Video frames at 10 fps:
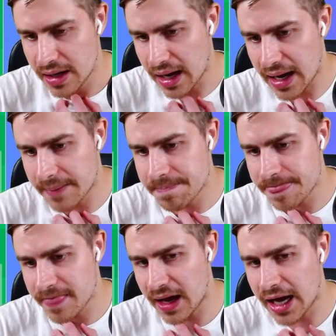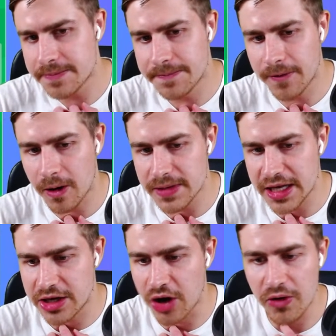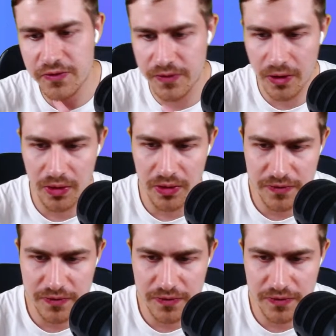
I'd probably go for